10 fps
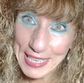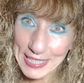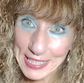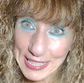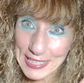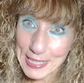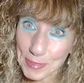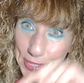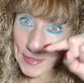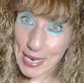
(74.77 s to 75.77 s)
hit the
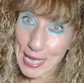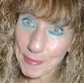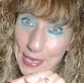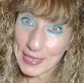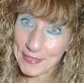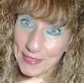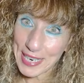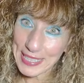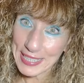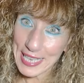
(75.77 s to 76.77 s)
subscribe button
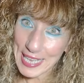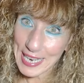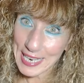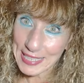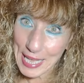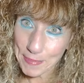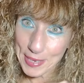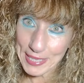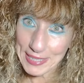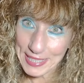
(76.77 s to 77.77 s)
right there, that
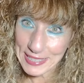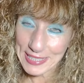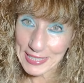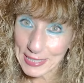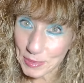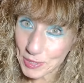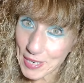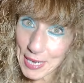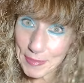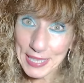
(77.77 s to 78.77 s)
button that says subscribe,